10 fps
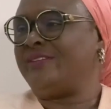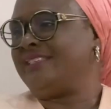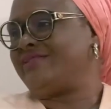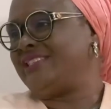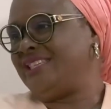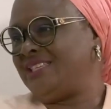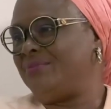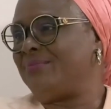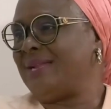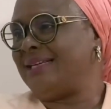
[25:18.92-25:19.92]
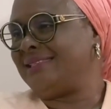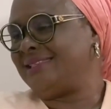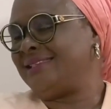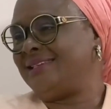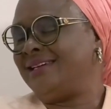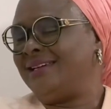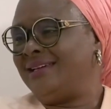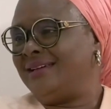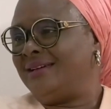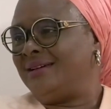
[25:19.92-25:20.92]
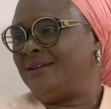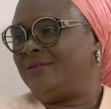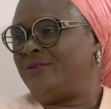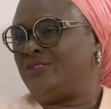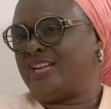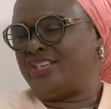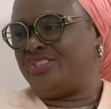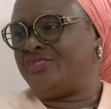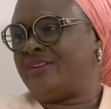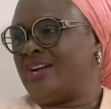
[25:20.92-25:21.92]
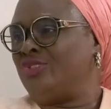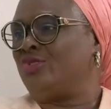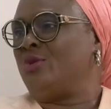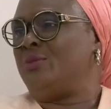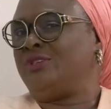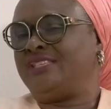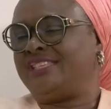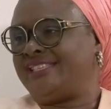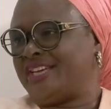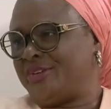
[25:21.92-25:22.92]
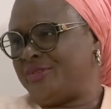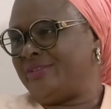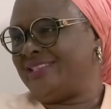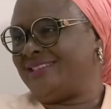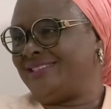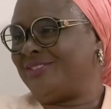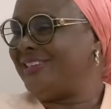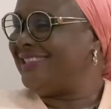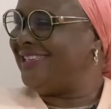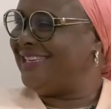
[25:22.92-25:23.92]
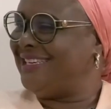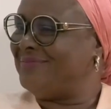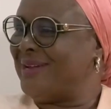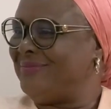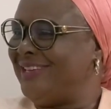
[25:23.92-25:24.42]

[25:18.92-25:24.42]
of the strategic plans for Nigeria on commodity security. So it's indeed my